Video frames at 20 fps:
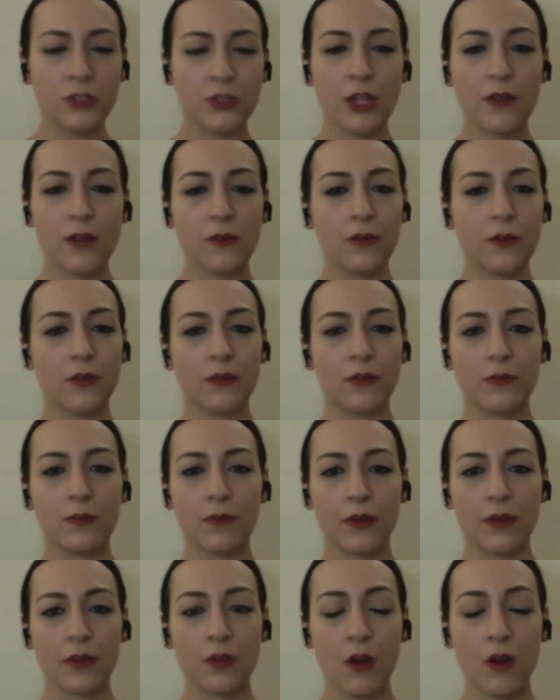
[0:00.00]

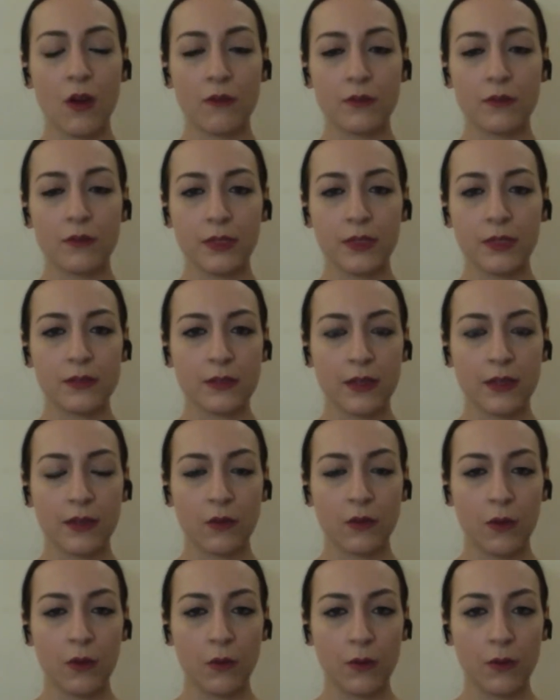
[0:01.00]
general, governments
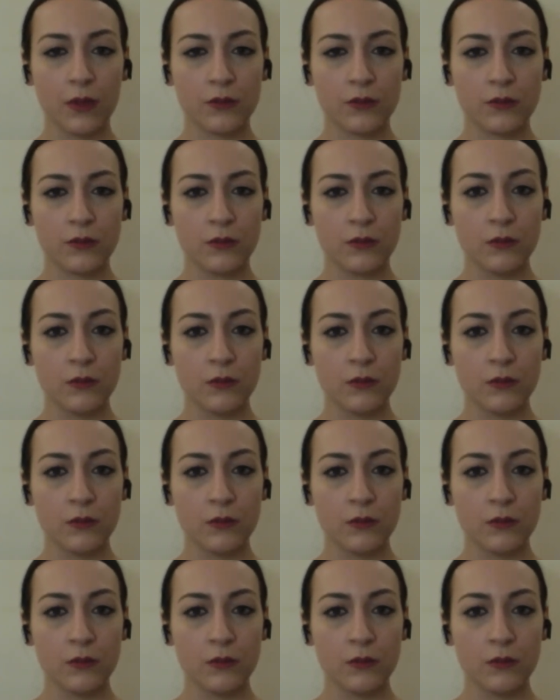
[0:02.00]
can always